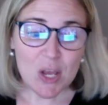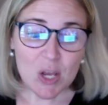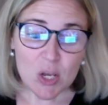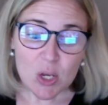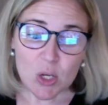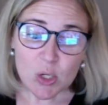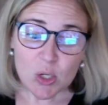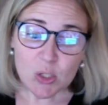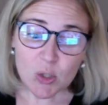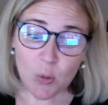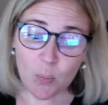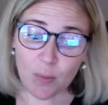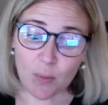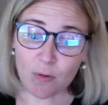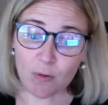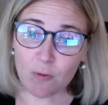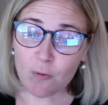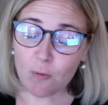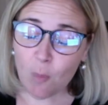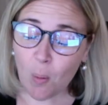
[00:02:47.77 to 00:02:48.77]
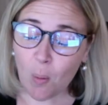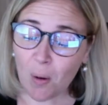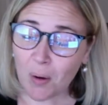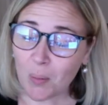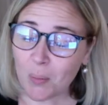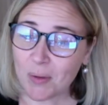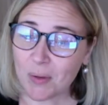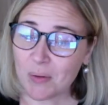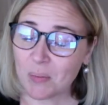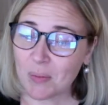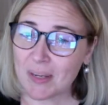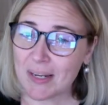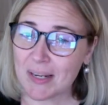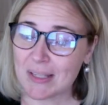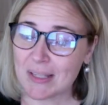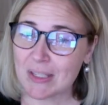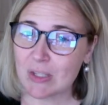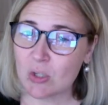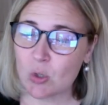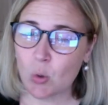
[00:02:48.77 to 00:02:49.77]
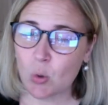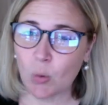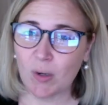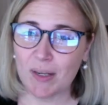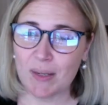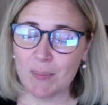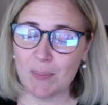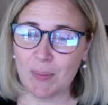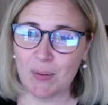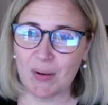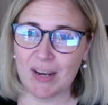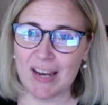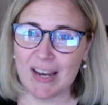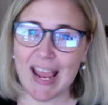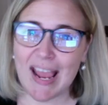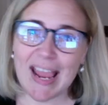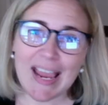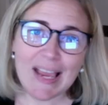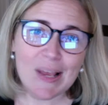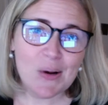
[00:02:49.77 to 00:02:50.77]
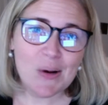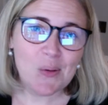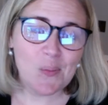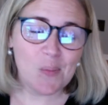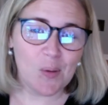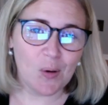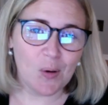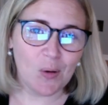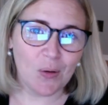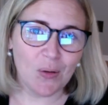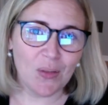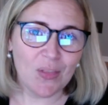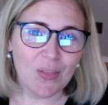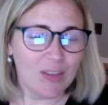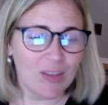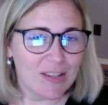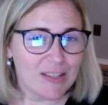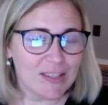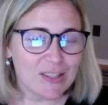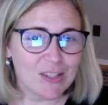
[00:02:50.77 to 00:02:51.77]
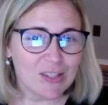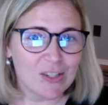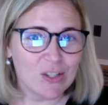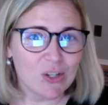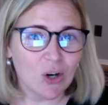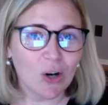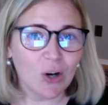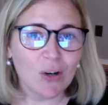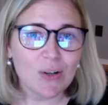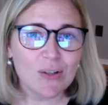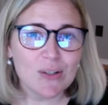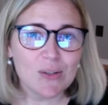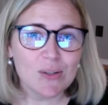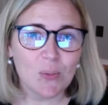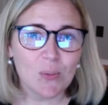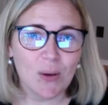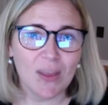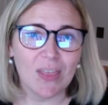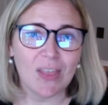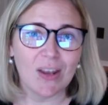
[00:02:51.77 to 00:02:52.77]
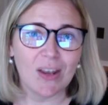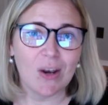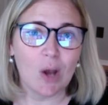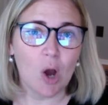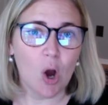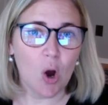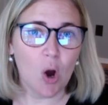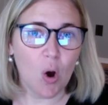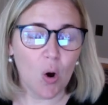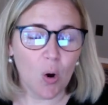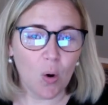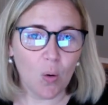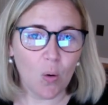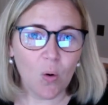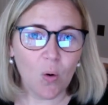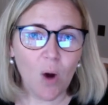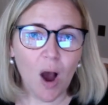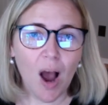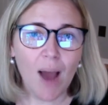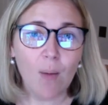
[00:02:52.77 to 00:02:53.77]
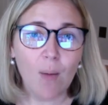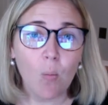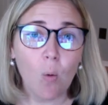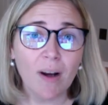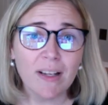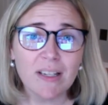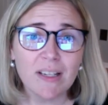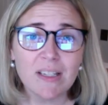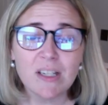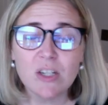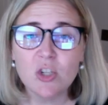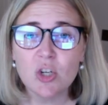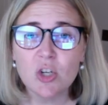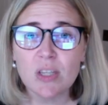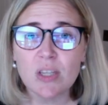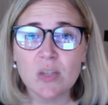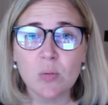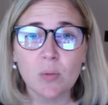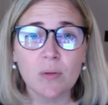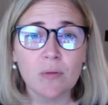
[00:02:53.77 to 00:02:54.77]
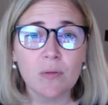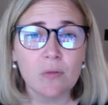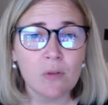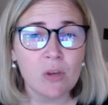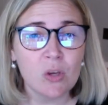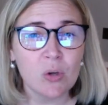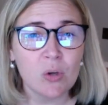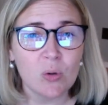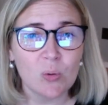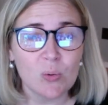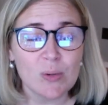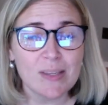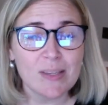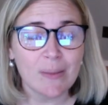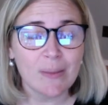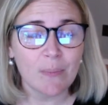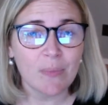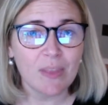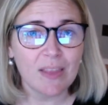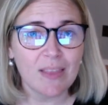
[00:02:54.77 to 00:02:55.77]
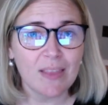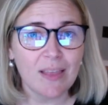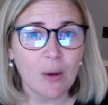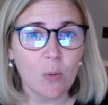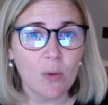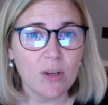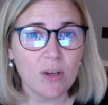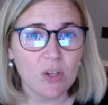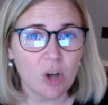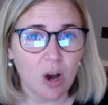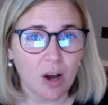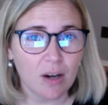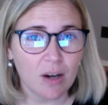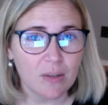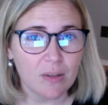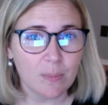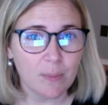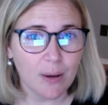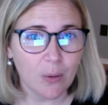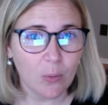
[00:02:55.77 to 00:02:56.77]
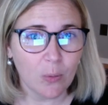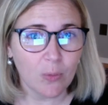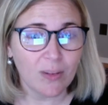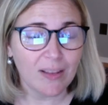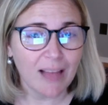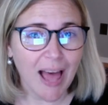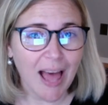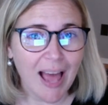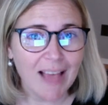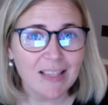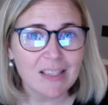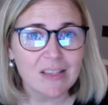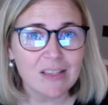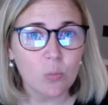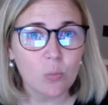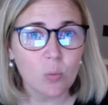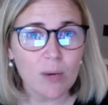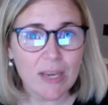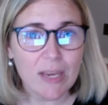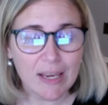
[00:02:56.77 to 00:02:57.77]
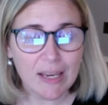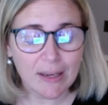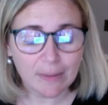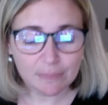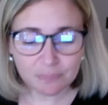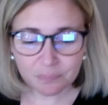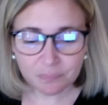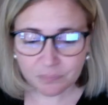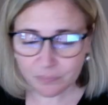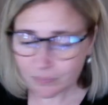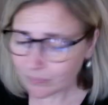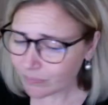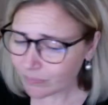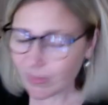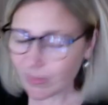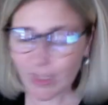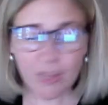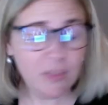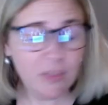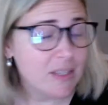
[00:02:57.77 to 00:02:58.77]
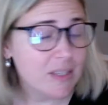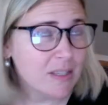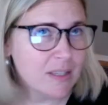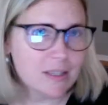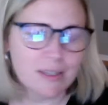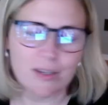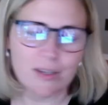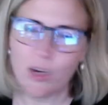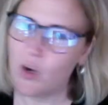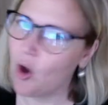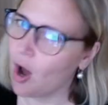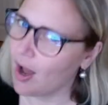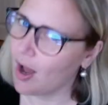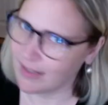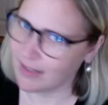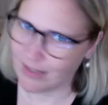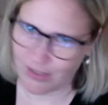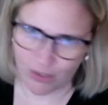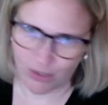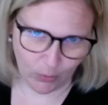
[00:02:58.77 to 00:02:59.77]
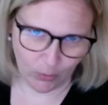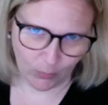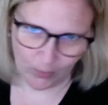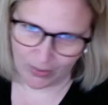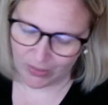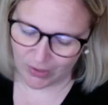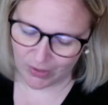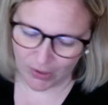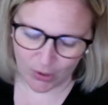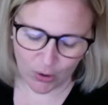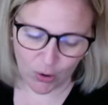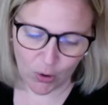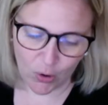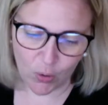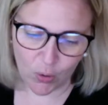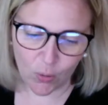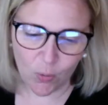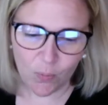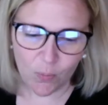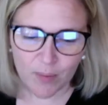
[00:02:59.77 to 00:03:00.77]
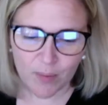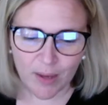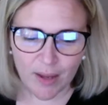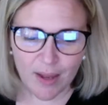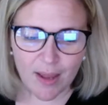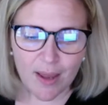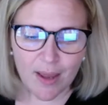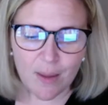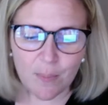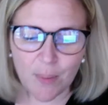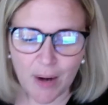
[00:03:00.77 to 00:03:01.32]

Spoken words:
So before we read a story about an animal that starts with an O, I wanted to just review something that we talked about last week. This does not start with an O, but